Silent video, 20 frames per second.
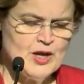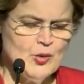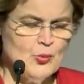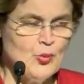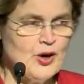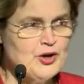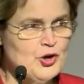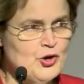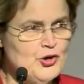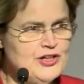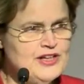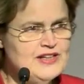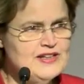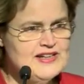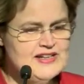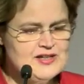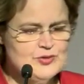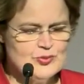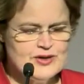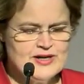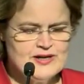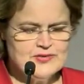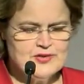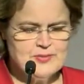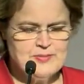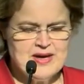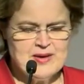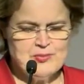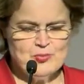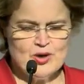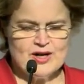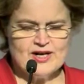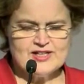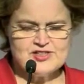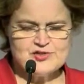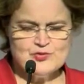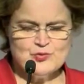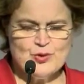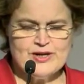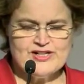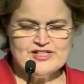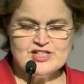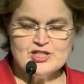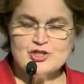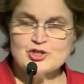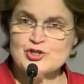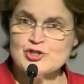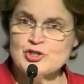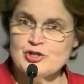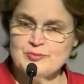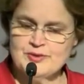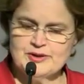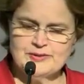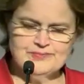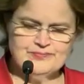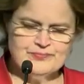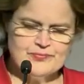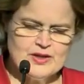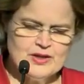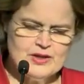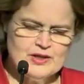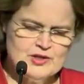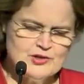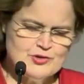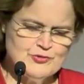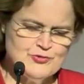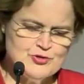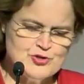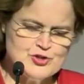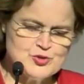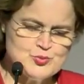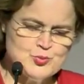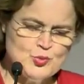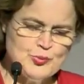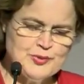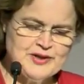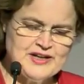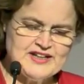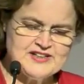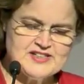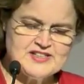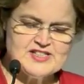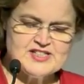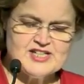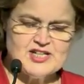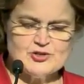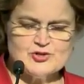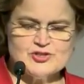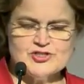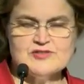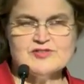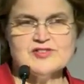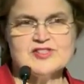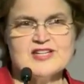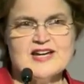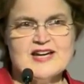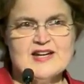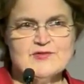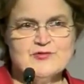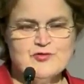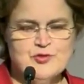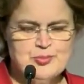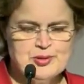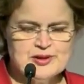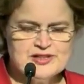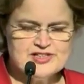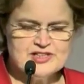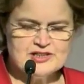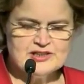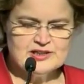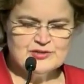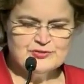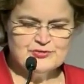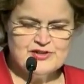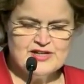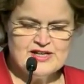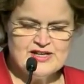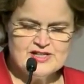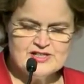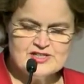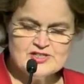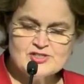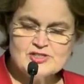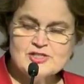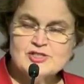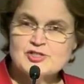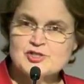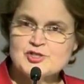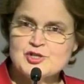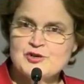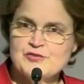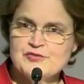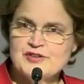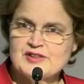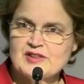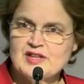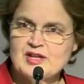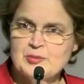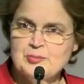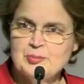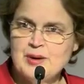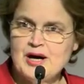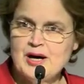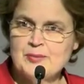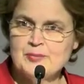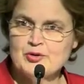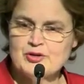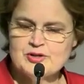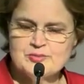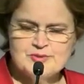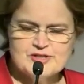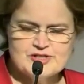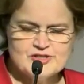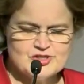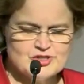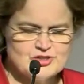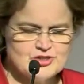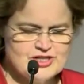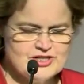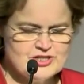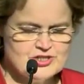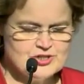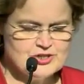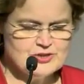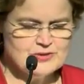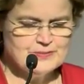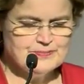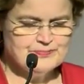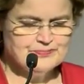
One only need read the memoirs of Wendy Sherman, the first woman Under Secretary of State for Political Affairs serving the Obama administration.